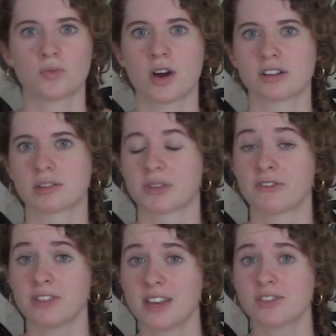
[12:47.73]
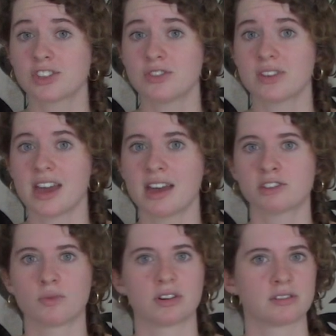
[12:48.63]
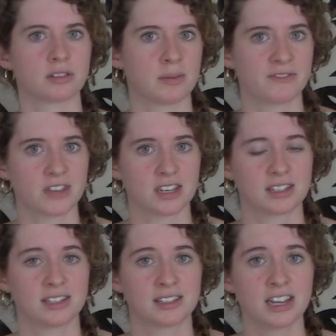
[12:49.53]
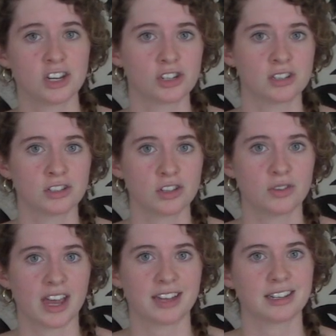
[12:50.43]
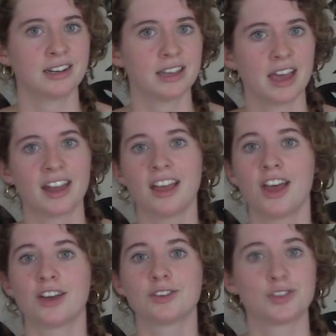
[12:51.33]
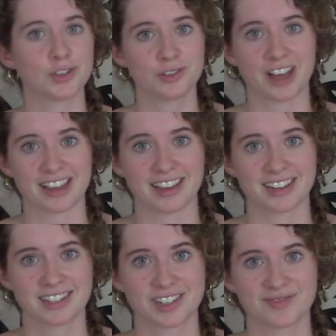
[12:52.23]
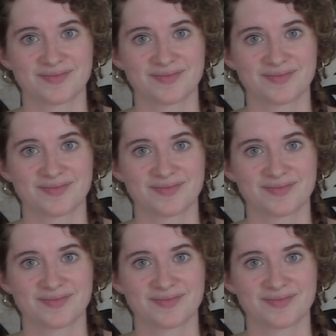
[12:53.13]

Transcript: what are some of the flavors you get, what are some of the sensations you get, and again, do you like it?